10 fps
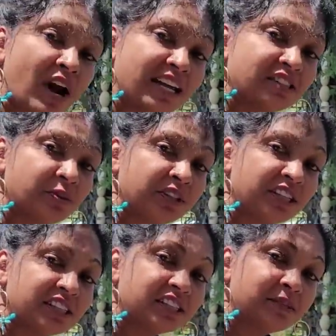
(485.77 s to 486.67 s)
rice with
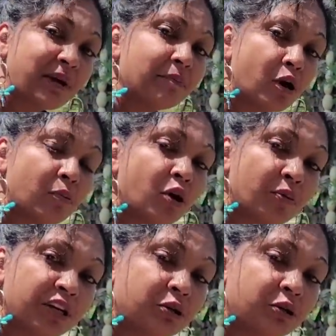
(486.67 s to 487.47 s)
this. My mom already